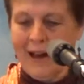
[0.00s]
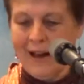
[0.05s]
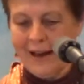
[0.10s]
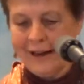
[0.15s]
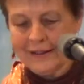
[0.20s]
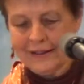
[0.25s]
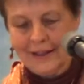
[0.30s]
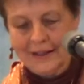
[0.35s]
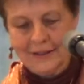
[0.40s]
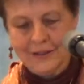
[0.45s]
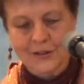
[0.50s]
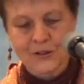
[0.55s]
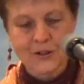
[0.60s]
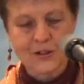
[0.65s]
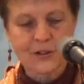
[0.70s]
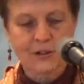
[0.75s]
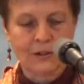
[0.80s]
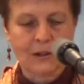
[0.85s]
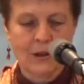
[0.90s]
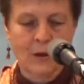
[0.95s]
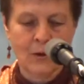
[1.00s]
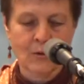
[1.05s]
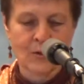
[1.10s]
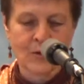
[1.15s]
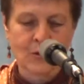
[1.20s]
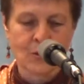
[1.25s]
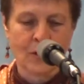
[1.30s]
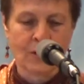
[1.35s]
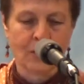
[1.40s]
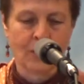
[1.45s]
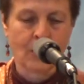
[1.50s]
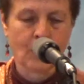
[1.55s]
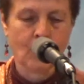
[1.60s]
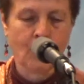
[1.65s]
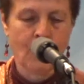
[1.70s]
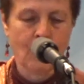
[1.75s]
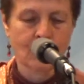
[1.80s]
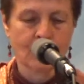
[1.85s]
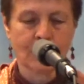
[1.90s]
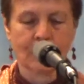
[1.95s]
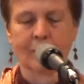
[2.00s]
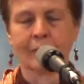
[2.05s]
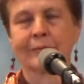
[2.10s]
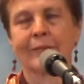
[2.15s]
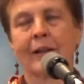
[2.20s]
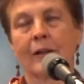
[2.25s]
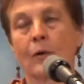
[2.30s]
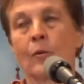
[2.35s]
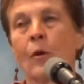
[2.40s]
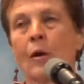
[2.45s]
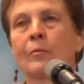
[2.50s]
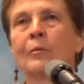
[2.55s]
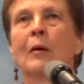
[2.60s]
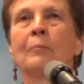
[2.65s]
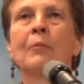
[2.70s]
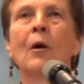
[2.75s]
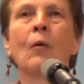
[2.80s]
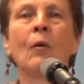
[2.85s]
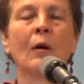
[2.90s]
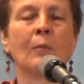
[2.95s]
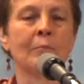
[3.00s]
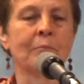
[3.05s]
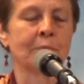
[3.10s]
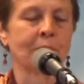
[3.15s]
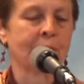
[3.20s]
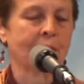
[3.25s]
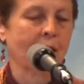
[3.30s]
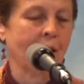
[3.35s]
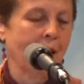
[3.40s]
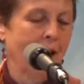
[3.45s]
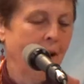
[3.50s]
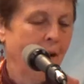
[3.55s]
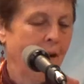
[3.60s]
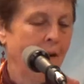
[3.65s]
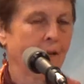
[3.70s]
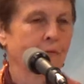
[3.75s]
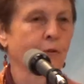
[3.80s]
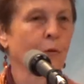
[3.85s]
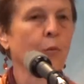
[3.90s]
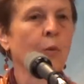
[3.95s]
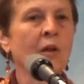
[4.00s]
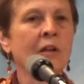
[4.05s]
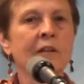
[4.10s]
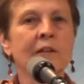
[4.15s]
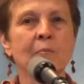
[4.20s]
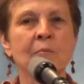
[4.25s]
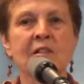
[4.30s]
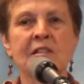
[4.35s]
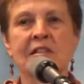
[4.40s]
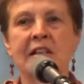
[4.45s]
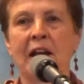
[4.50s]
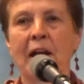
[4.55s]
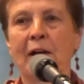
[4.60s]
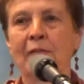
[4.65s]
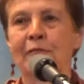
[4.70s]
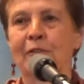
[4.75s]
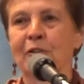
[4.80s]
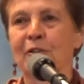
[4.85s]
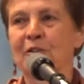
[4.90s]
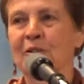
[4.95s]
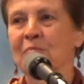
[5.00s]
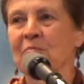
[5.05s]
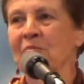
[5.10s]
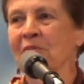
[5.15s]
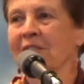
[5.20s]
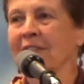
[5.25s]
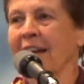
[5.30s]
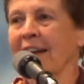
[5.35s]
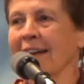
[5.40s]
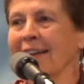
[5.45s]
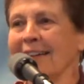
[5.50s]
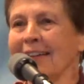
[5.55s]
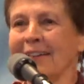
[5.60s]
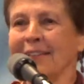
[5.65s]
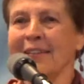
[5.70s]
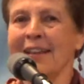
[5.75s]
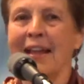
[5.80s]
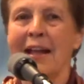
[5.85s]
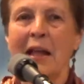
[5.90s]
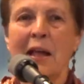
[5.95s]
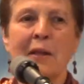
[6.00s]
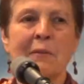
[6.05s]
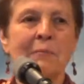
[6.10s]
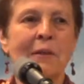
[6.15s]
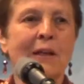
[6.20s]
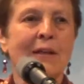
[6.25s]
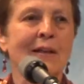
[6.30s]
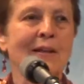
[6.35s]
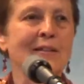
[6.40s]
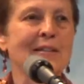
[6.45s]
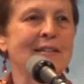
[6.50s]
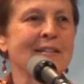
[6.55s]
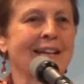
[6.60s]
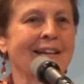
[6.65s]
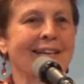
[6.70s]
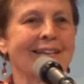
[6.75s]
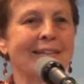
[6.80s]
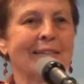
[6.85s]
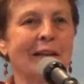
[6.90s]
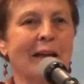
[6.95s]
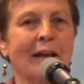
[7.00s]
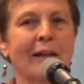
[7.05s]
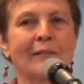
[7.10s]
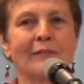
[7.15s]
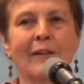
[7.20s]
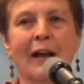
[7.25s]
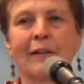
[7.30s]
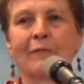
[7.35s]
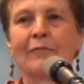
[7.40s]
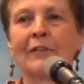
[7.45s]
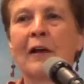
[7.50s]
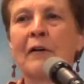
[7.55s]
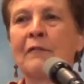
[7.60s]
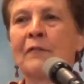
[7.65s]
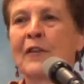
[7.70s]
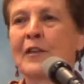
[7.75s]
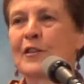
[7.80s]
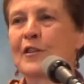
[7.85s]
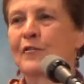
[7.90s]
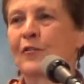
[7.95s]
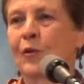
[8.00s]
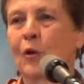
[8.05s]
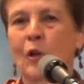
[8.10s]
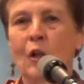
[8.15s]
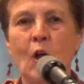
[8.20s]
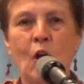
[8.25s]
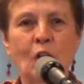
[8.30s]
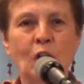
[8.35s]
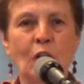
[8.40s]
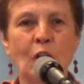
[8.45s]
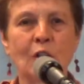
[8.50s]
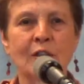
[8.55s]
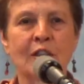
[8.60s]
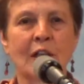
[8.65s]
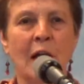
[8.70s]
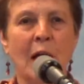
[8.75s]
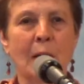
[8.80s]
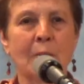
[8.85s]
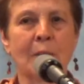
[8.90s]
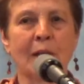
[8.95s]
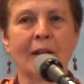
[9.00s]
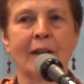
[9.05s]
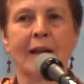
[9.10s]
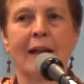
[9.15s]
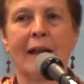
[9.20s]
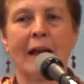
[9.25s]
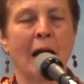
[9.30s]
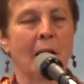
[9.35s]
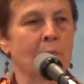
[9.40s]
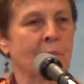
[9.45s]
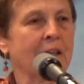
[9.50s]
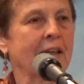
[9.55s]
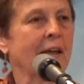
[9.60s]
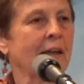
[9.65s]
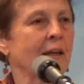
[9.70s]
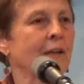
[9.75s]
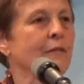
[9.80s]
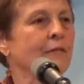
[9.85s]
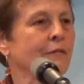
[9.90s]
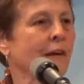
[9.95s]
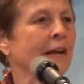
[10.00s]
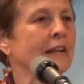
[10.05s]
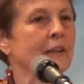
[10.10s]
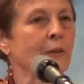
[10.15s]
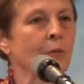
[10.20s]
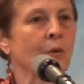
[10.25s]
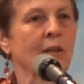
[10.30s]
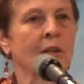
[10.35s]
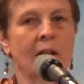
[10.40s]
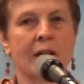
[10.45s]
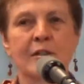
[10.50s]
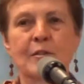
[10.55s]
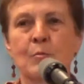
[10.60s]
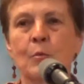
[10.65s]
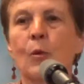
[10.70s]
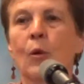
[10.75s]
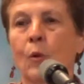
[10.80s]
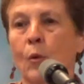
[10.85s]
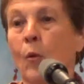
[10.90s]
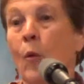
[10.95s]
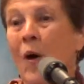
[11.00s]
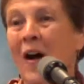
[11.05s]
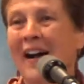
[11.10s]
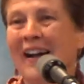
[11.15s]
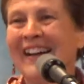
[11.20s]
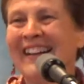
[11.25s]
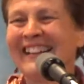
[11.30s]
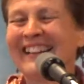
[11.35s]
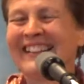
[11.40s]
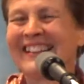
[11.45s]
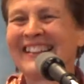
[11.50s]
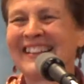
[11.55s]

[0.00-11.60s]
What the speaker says: I'd like to just close with a quote, or not quote, a poem from William Stafford, because I've loved this for a long, long time, and I'm beginning to finally realize more why.